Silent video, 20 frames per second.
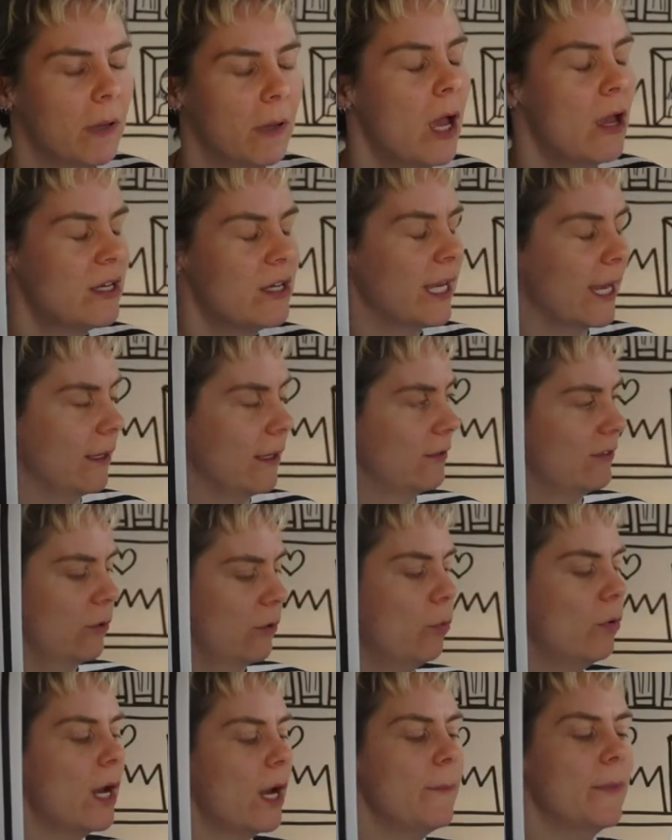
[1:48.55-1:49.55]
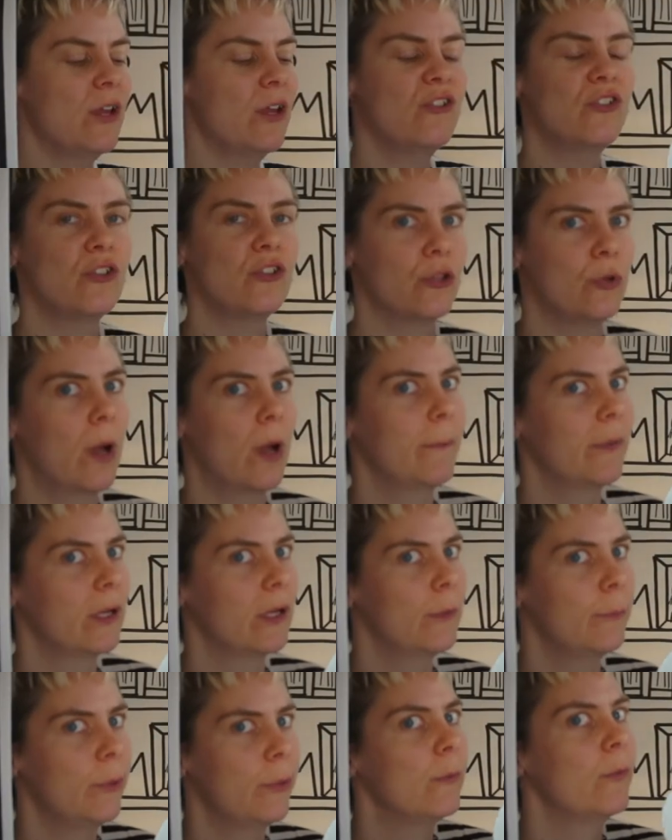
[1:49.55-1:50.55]
Okay, so what I'm going to do, I'm going
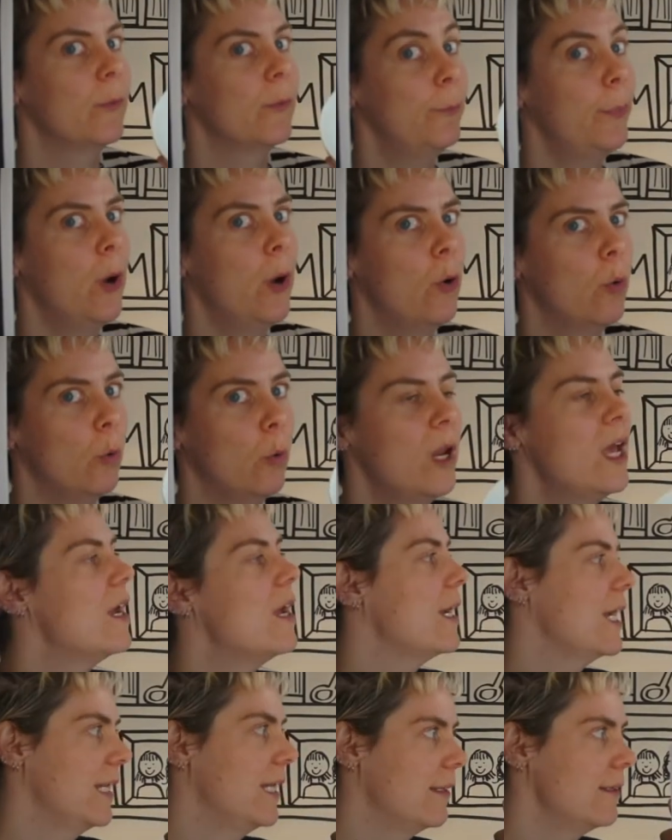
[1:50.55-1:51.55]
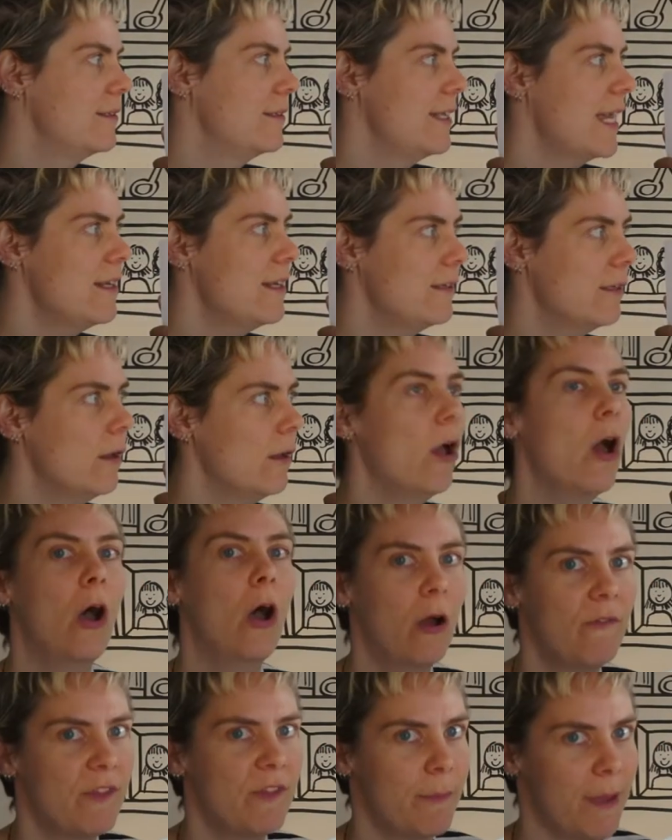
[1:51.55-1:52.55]
to put the bowl in the centre
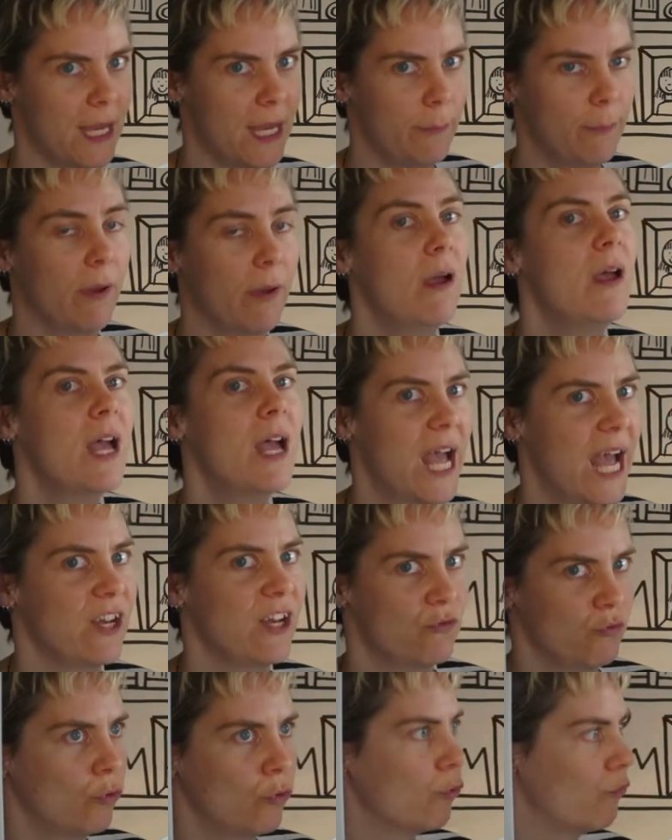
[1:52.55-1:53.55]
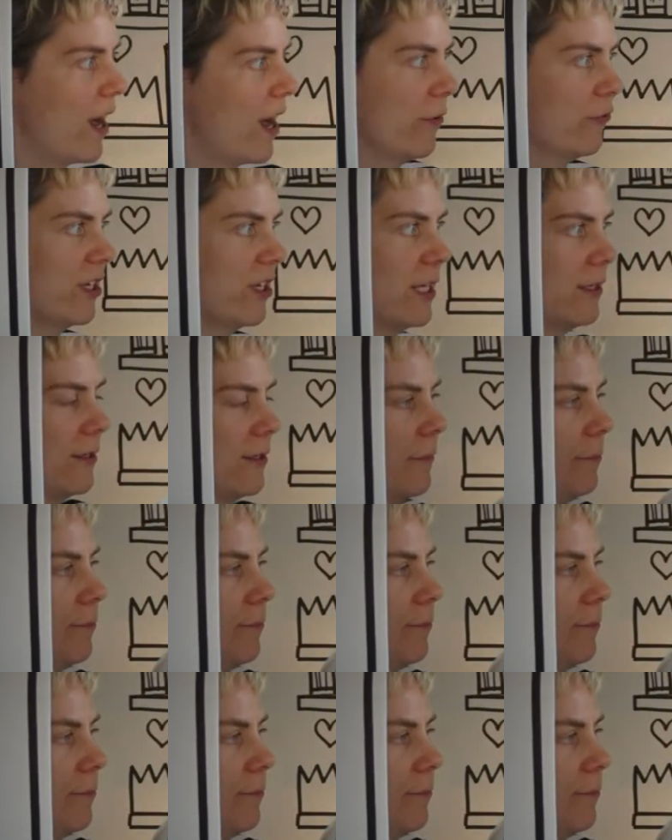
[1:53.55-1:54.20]
of the paper and draw around it.